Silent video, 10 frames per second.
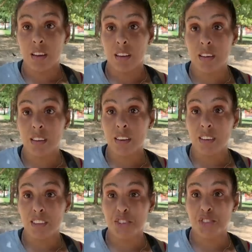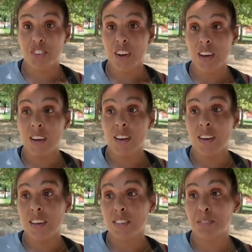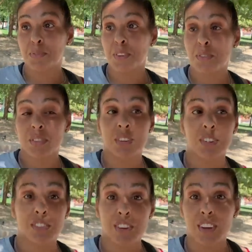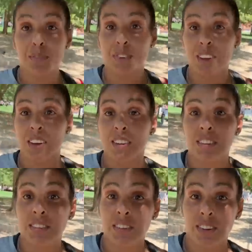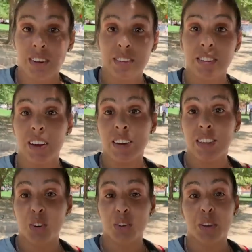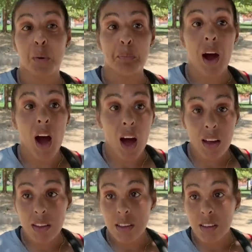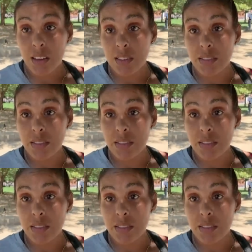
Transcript: yeah, it's rags. People can rape. Like, it's crazy out here. They go in your pocket. What's the